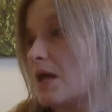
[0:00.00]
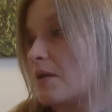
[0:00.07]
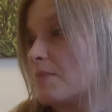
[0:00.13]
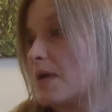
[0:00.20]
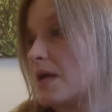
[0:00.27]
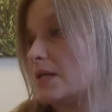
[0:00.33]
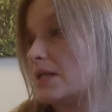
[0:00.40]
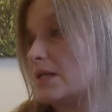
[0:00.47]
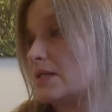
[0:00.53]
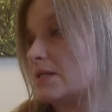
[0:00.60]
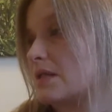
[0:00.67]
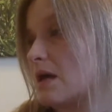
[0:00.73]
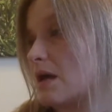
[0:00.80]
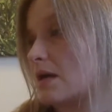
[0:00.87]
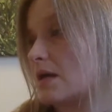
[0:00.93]
My knees
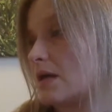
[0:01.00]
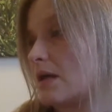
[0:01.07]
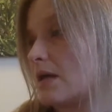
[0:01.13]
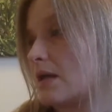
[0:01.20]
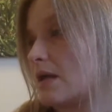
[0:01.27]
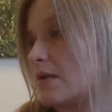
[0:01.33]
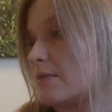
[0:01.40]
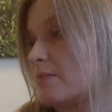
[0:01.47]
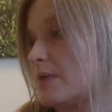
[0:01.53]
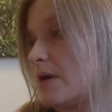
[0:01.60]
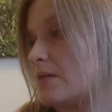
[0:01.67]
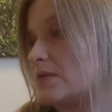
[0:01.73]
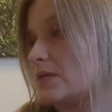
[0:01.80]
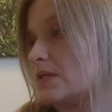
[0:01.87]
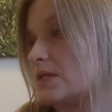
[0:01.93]
lock, and I am
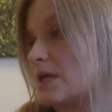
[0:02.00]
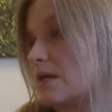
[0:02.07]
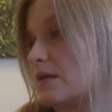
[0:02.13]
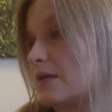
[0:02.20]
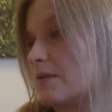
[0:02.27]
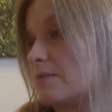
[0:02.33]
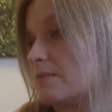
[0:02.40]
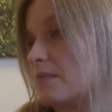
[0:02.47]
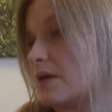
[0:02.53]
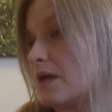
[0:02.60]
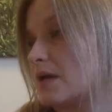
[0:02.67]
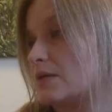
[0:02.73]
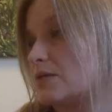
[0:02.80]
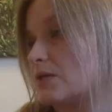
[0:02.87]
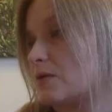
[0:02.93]
about to tell him
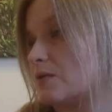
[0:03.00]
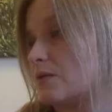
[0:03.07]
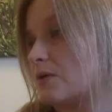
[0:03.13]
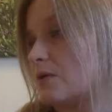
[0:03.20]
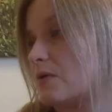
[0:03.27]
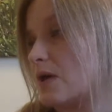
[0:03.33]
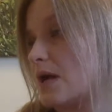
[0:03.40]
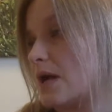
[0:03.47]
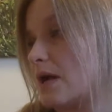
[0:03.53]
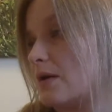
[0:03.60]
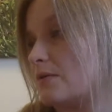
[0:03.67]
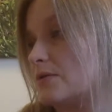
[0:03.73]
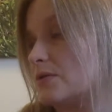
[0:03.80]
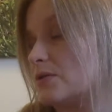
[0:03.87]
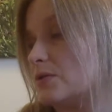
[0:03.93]
I don't know
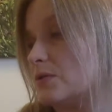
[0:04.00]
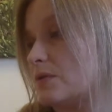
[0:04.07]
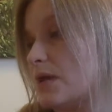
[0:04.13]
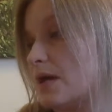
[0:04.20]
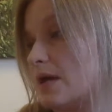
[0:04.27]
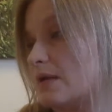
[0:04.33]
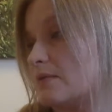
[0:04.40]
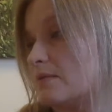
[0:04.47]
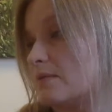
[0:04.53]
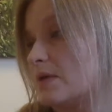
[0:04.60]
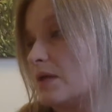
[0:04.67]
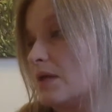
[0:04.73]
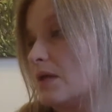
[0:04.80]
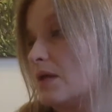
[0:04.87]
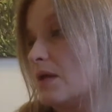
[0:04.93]
how to do that.
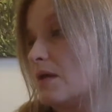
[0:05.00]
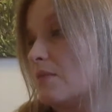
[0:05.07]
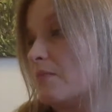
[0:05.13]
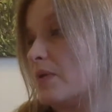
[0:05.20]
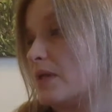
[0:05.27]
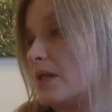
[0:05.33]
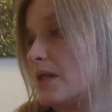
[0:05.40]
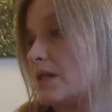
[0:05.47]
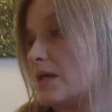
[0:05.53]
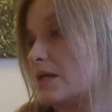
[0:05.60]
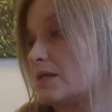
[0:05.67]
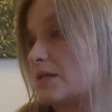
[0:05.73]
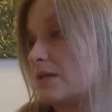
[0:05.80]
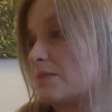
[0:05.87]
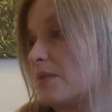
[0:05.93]
But then I
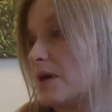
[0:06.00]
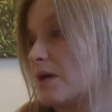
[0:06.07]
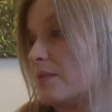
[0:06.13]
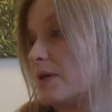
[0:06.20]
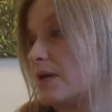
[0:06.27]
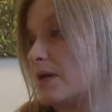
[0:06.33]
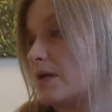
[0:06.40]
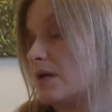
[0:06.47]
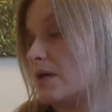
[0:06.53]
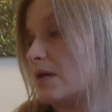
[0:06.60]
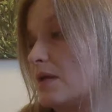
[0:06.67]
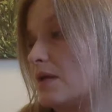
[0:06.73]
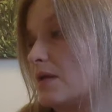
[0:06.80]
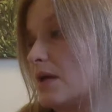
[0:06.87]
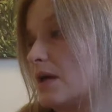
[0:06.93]
see Baba
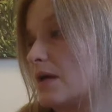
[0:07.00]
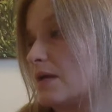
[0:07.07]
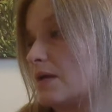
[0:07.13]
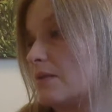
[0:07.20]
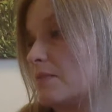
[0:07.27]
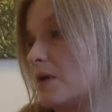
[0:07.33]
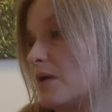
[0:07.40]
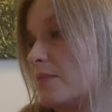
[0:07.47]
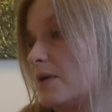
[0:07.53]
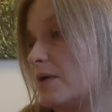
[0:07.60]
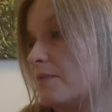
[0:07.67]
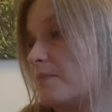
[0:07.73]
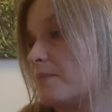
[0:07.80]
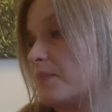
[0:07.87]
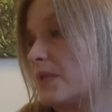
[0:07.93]
hugging
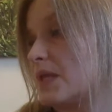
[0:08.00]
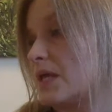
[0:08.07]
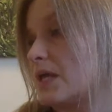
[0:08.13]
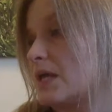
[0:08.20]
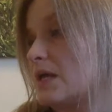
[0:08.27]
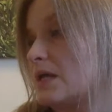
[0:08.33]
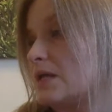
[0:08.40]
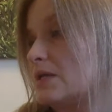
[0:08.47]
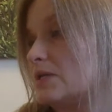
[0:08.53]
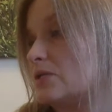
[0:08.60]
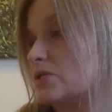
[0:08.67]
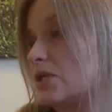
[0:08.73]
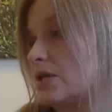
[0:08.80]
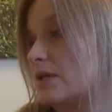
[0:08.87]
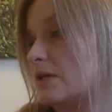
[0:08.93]
Mama. He is
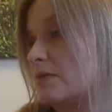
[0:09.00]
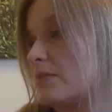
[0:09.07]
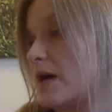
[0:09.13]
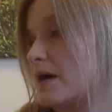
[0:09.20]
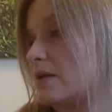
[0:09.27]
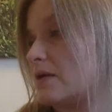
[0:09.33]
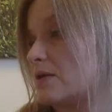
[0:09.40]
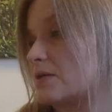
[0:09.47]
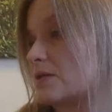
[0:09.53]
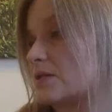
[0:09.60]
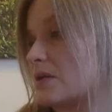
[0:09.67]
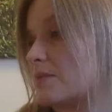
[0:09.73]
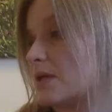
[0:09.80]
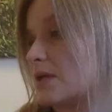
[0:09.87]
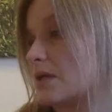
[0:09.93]
gently patting her
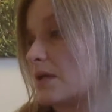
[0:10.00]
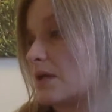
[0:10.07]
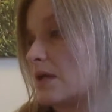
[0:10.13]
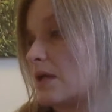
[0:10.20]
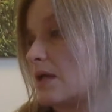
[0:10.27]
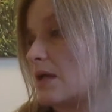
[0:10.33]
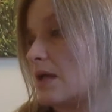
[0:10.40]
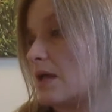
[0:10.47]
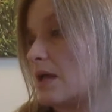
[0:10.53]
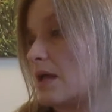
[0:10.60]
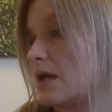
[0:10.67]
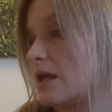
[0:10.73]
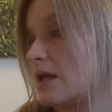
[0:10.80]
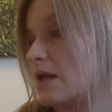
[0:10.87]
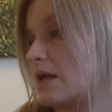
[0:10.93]
stomach,
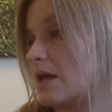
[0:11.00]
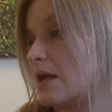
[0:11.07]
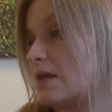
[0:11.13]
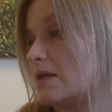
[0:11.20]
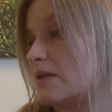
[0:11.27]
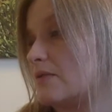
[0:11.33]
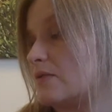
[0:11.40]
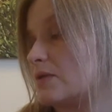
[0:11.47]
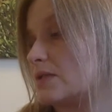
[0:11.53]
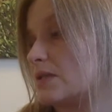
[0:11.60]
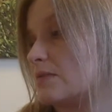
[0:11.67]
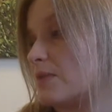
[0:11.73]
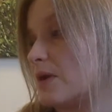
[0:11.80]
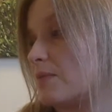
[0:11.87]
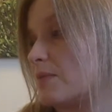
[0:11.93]
and I had never
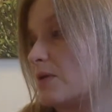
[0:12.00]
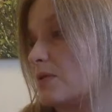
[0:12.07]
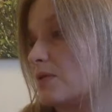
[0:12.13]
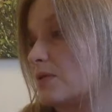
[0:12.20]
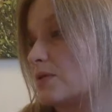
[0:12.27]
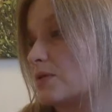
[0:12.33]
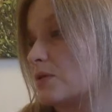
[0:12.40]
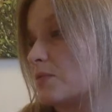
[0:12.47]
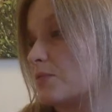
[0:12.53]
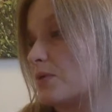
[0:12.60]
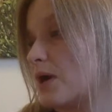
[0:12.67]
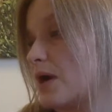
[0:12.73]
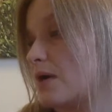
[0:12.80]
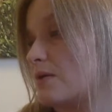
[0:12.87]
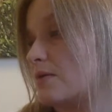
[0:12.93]
seen Baba look so
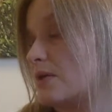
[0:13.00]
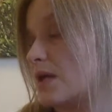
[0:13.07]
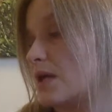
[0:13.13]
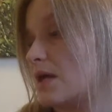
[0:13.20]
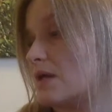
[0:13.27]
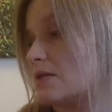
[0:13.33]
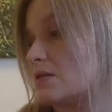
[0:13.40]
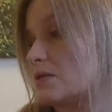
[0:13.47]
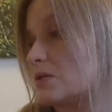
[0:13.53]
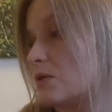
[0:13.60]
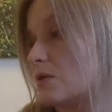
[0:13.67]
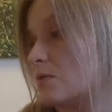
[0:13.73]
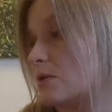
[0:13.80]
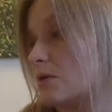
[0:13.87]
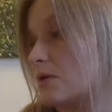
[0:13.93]
proud and
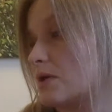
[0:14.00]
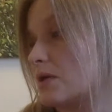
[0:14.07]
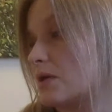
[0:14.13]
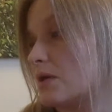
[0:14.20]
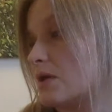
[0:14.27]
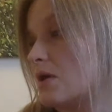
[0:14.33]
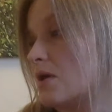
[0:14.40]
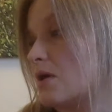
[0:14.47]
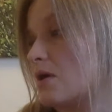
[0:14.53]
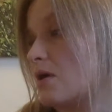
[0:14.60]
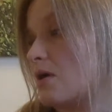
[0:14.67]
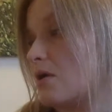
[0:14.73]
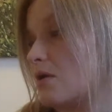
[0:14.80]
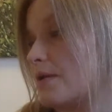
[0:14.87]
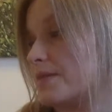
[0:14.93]
so worried
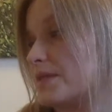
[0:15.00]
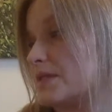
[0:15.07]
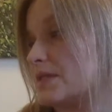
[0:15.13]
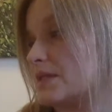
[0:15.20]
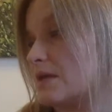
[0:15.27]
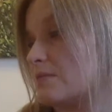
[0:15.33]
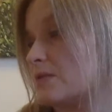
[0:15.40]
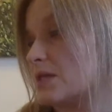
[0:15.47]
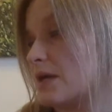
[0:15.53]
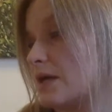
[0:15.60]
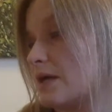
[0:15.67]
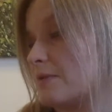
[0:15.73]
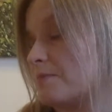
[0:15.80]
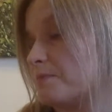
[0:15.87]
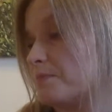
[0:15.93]
all at the same
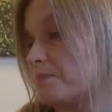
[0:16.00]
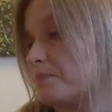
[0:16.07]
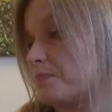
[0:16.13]
time.